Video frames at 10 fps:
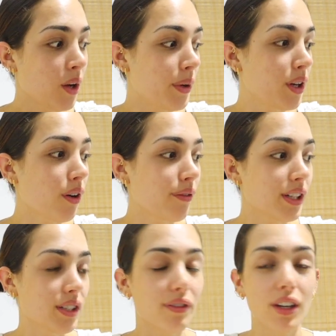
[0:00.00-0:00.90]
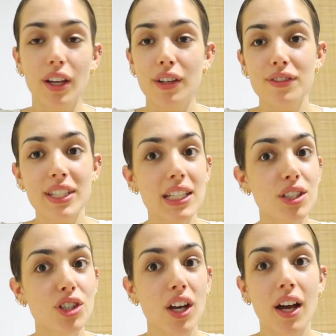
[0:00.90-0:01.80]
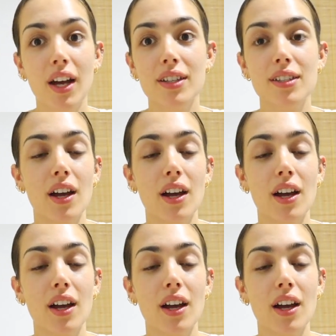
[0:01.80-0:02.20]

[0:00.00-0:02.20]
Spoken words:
We got rid of a load of t-shirts.